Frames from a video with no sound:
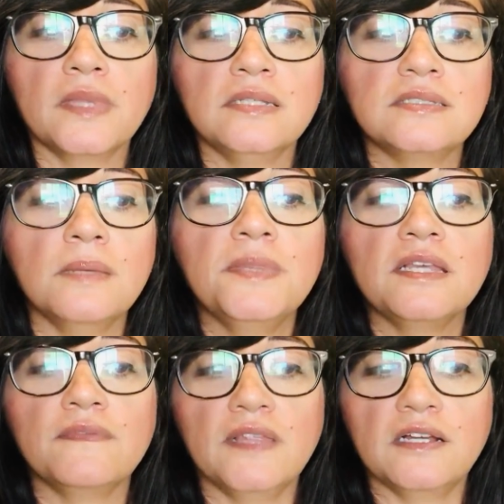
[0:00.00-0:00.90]
something
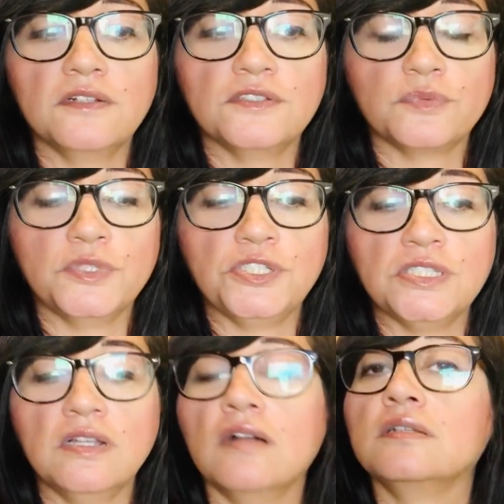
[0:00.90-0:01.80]
of theirs which is
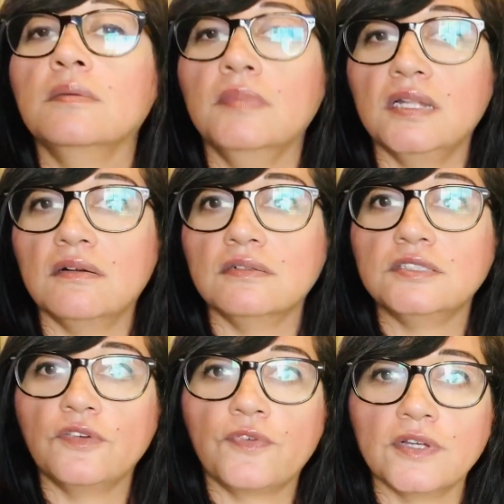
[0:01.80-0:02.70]
non-committal.
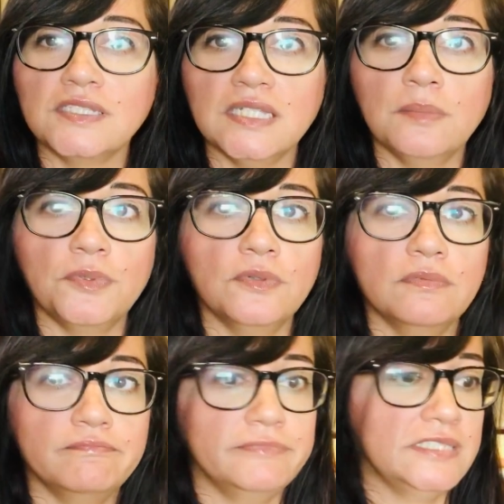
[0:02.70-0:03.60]
So for
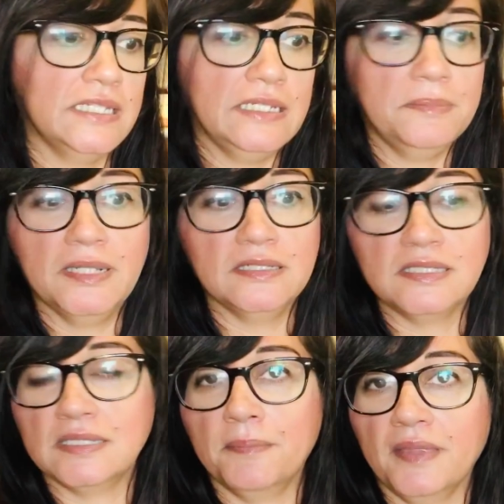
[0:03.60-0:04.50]
example, an email
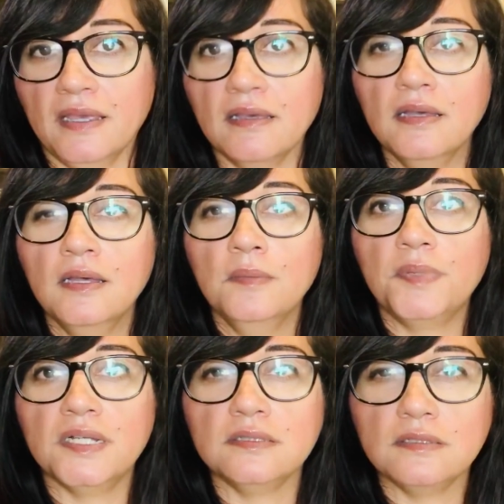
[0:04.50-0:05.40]
is something,
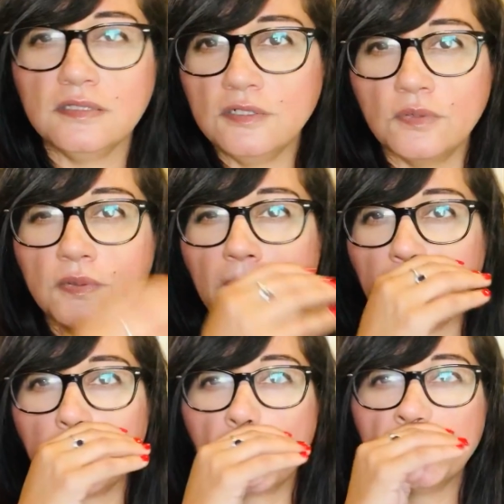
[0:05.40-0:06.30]
but
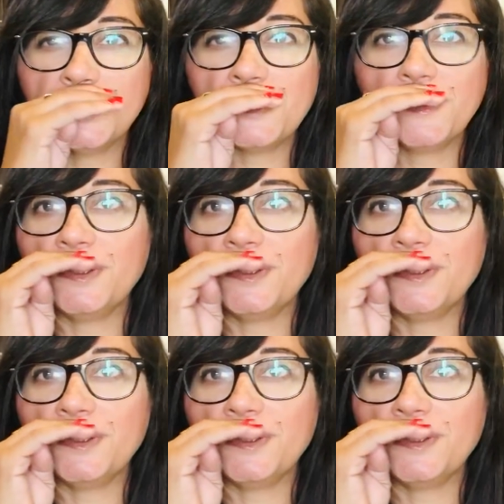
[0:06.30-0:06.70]
garner some